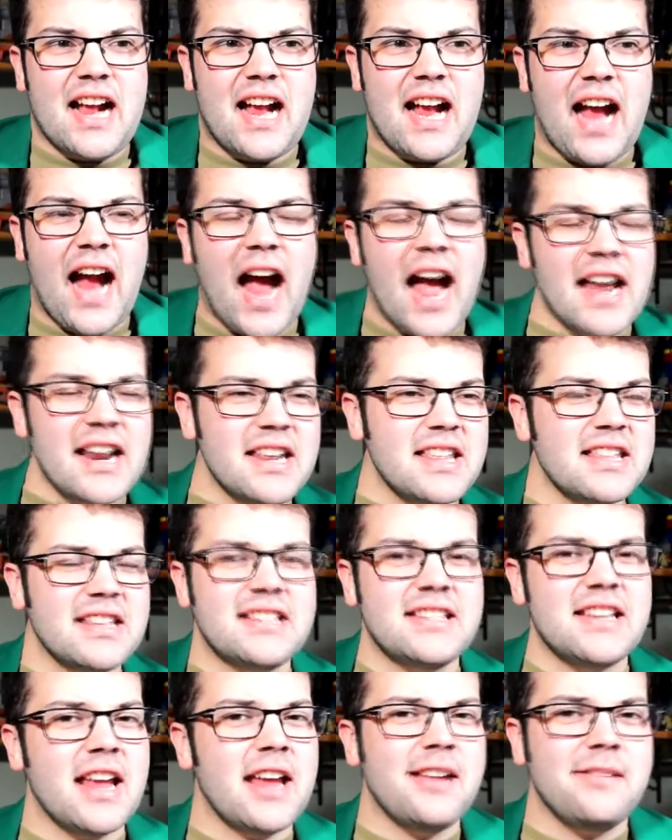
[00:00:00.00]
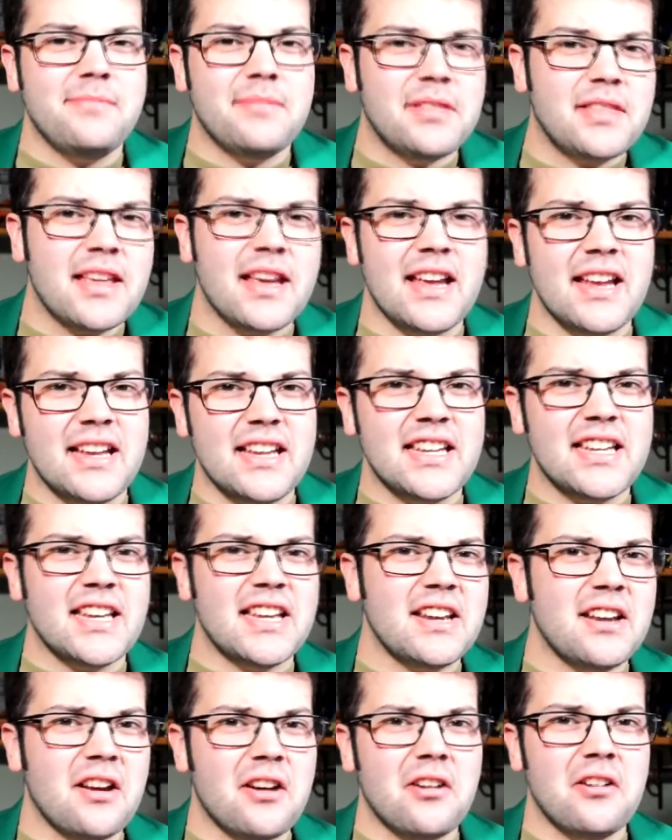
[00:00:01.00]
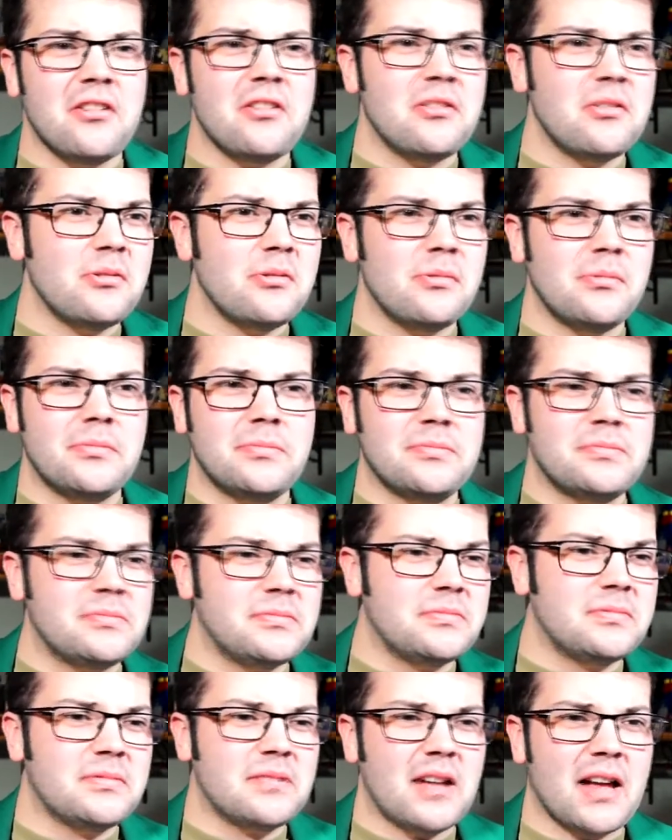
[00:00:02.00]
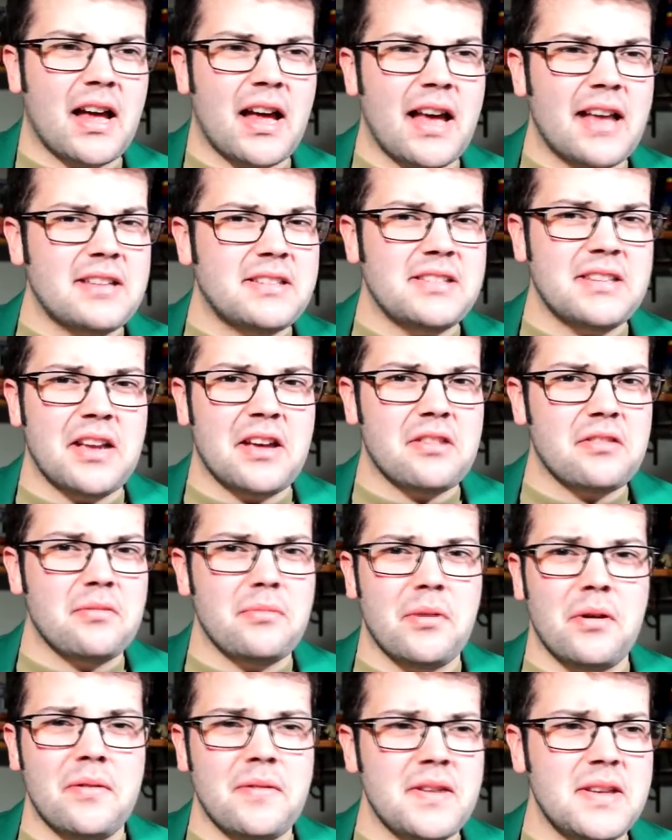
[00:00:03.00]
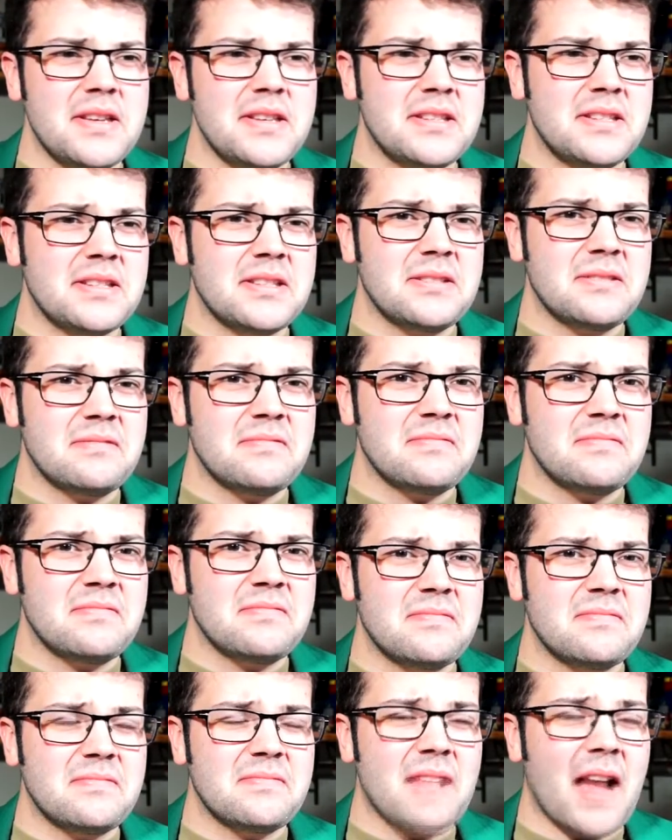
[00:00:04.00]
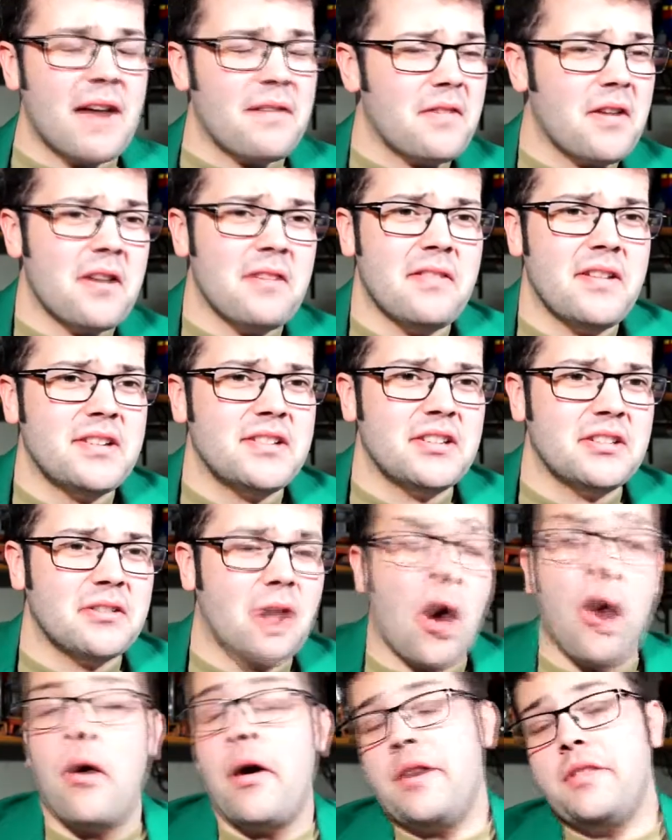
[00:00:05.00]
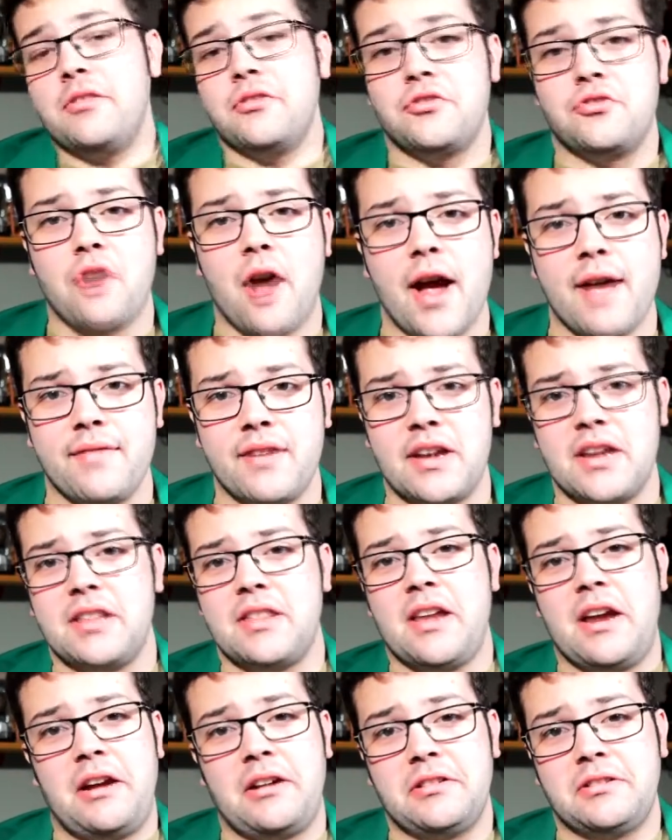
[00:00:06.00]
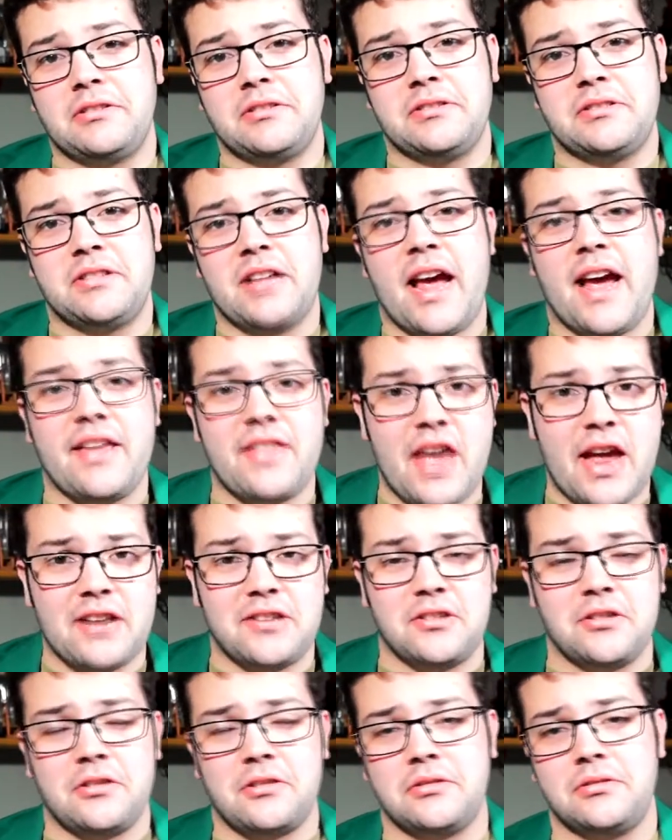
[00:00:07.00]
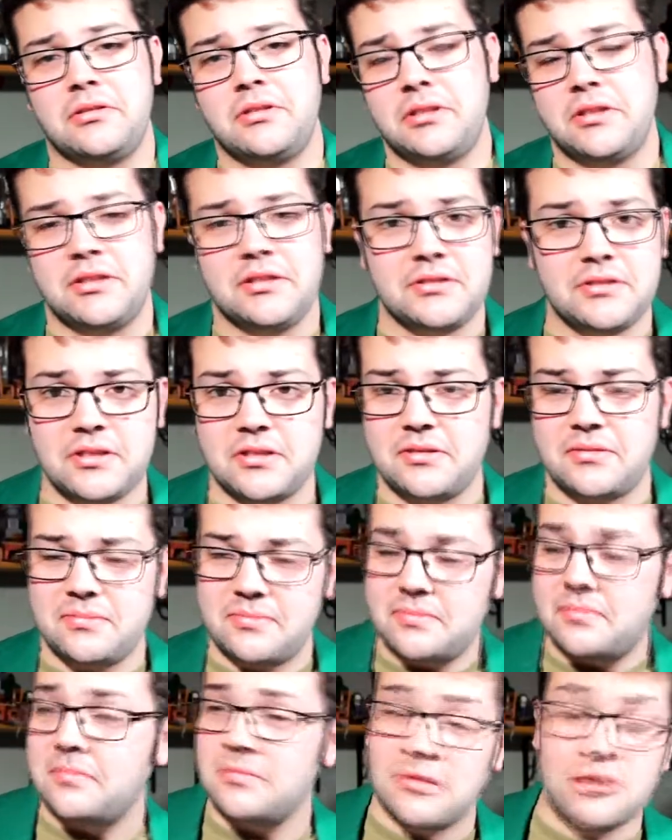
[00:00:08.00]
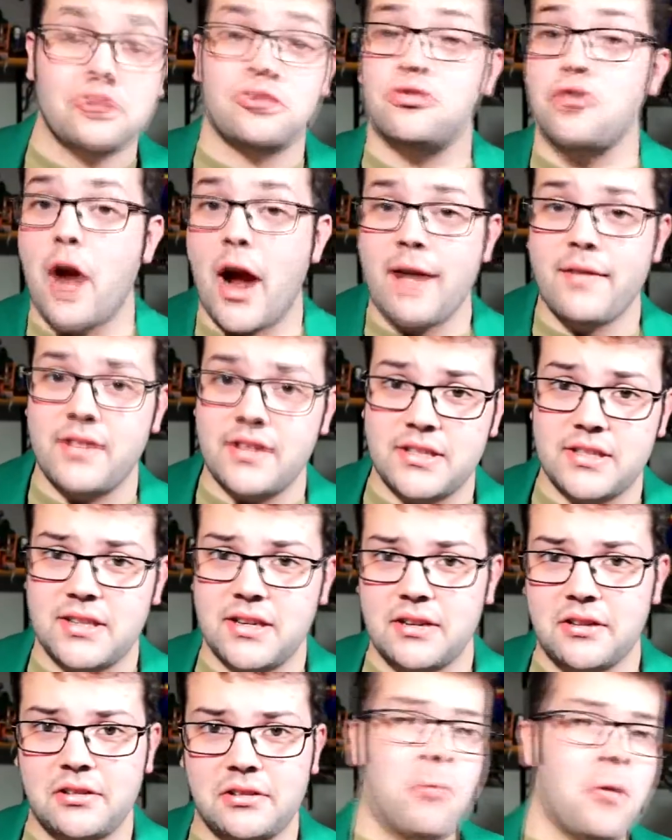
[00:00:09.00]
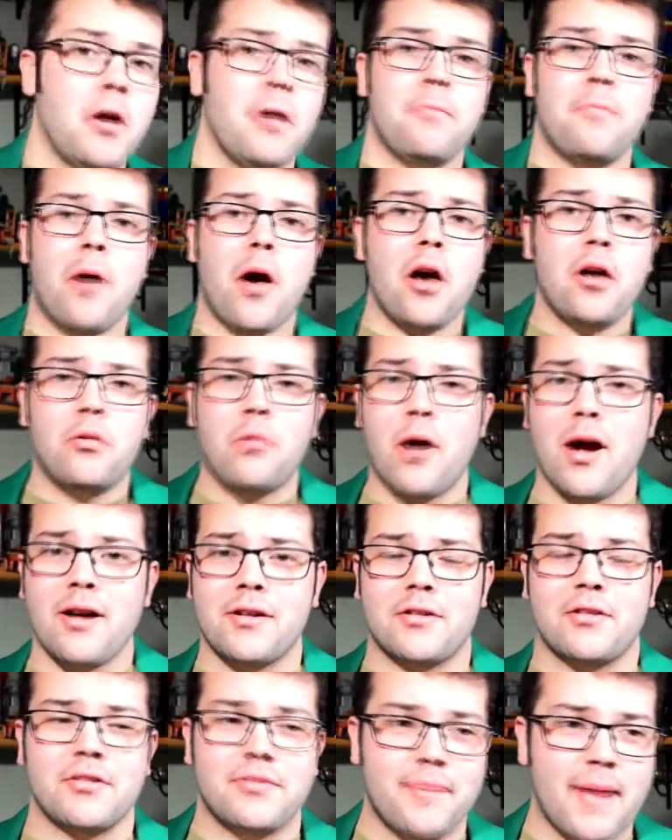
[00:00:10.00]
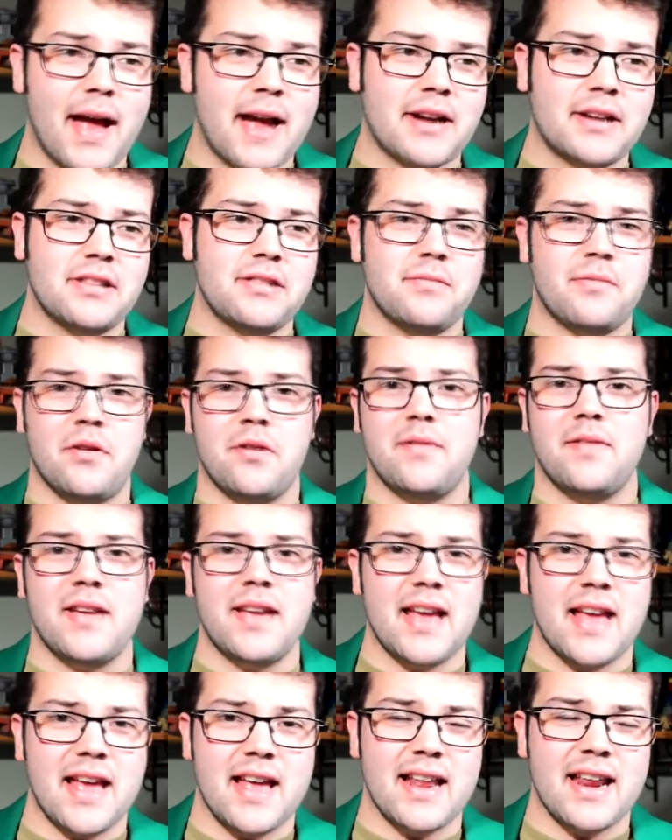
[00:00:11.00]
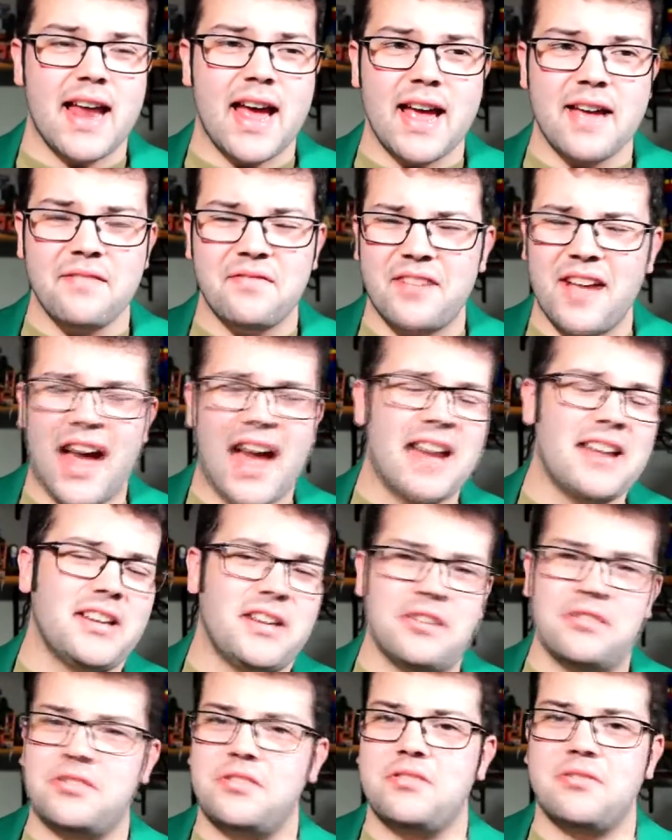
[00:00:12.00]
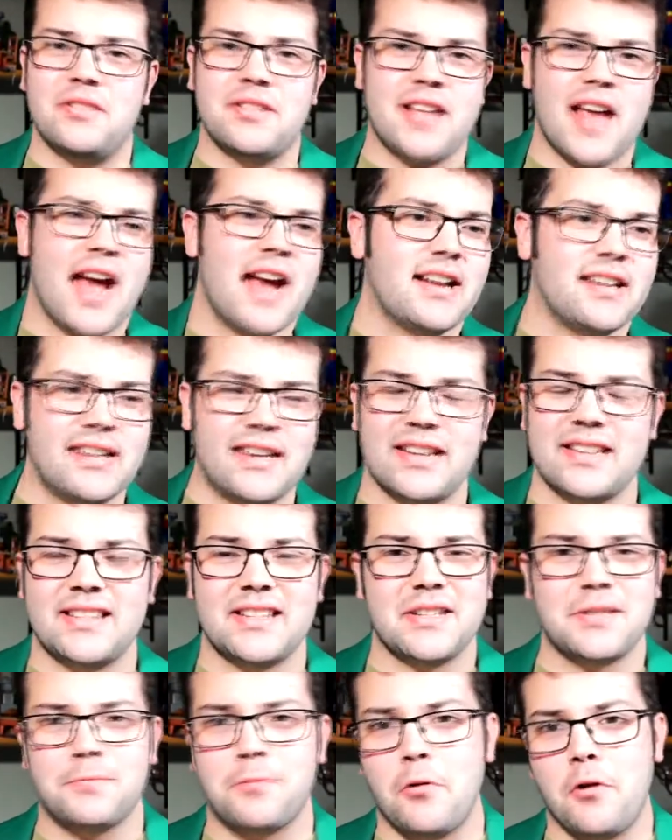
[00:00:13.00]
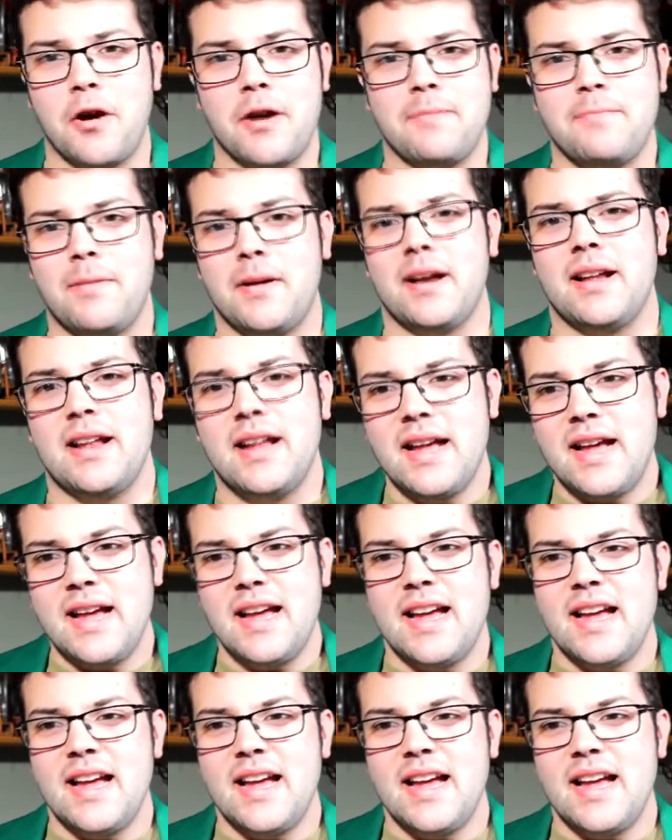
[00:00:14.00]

kind of the same thing, you know, as the other movies. Not very original. Oh, and there's driving in there. Yeah, that too. Just there's driving still. Well, Paul Walker's back in the movie and I've gotten used to his acting at this point, but